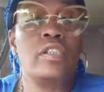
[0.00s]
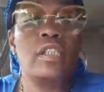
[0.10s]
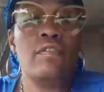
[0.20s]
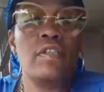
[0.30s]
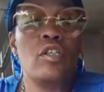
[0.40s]
she
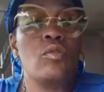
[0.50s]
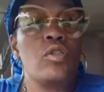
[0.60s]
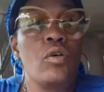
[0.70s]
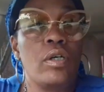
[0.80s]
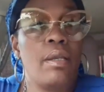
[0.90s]
did a video
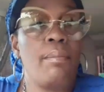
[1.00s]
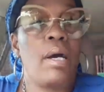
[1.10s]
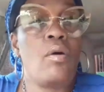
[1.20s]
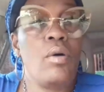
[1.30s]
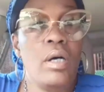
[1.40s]
talking
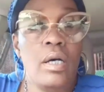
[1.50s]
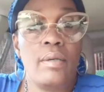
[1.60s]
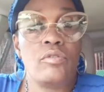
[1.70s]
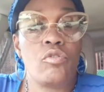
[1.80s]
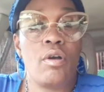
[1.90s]

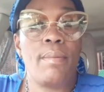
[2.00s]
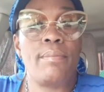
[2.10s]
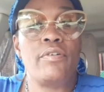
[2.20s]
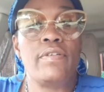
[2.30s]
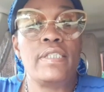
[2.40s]
about Strong
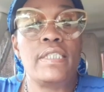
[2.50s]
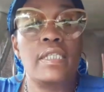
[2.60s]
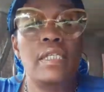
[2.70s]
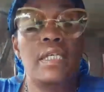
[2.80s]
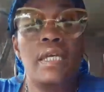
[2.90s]
Mommy
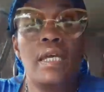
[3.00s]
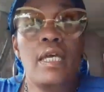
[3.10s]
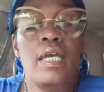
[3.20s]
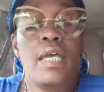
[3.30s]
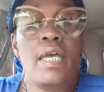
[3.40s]
Chrissy
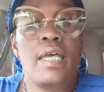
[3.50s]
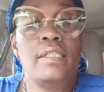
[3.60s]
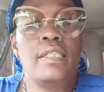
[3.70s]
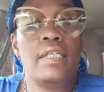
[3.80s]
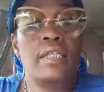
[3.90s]

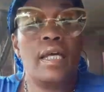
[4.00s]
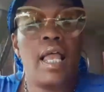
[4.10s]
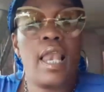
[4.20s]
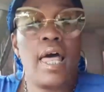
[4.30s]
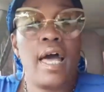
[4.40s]
did
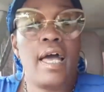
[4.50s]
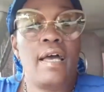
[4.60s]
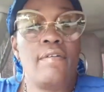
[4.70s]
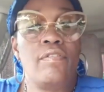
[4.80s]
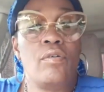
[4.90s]
a
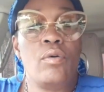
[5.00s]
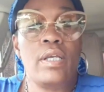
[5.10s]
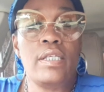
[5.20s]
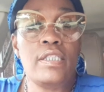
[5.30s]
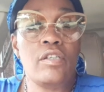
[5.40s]
live on
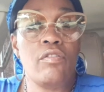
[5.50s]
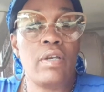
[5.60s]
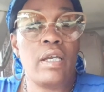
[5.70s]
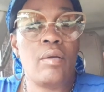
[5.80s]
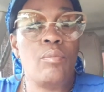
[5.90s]

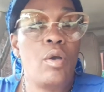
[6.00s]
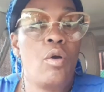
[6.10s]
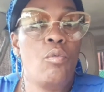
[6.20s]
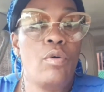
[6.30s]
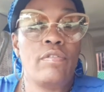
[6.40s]
Instagram
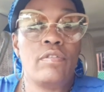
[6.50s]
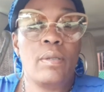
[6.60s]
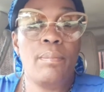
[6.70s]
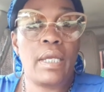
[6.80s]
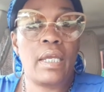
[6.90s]
with
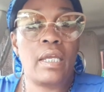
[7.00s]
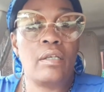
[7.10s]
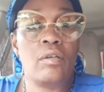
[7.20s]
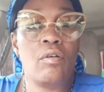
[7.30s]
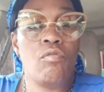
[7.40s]
the
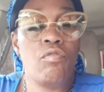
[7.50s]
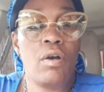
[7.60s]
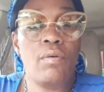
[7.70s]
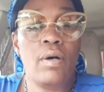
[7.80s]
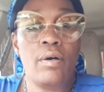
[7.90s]
man
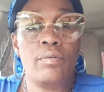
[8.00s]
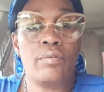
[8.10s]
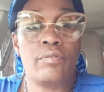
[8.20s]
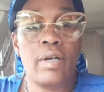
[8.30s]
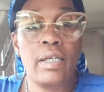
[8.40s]
Rojo,
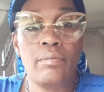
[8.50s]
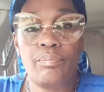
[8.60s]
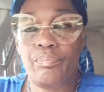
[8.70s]
right?